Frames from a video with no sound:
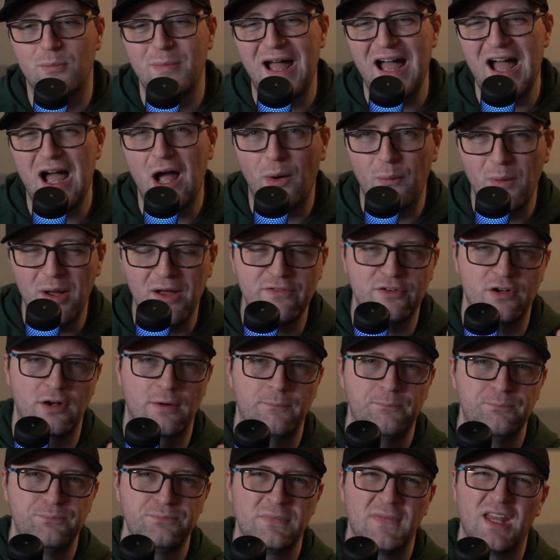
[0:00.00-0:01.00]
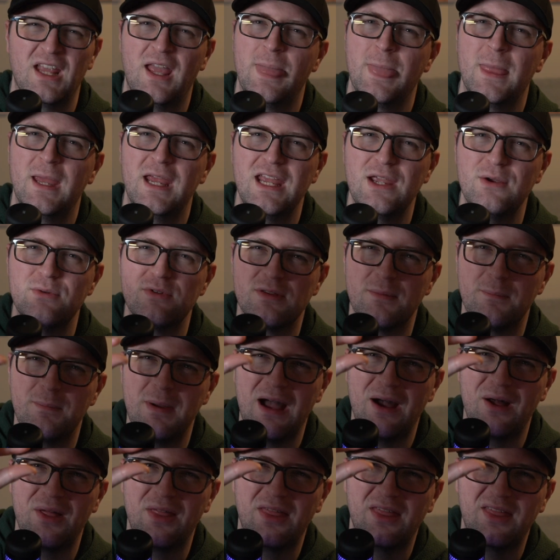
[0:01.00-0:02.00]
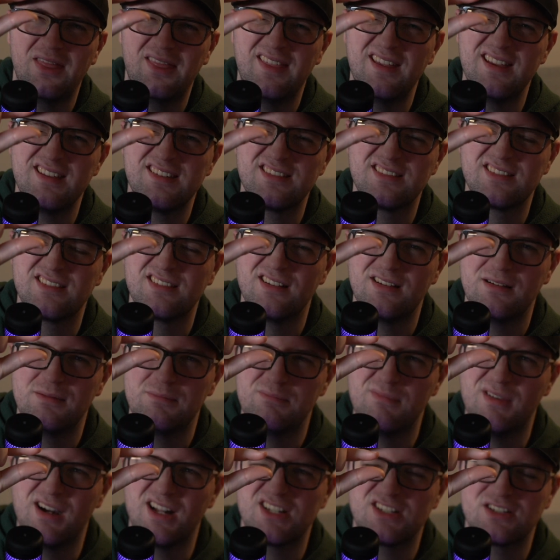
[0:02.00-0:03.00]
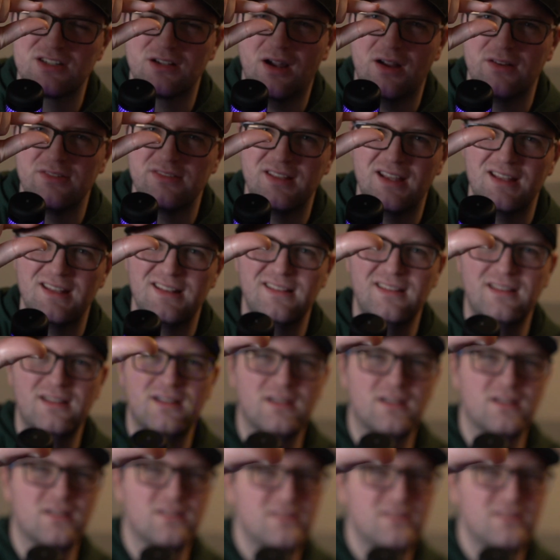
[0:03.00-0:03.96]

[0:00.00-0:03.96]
However, he was about this much offside. A little here.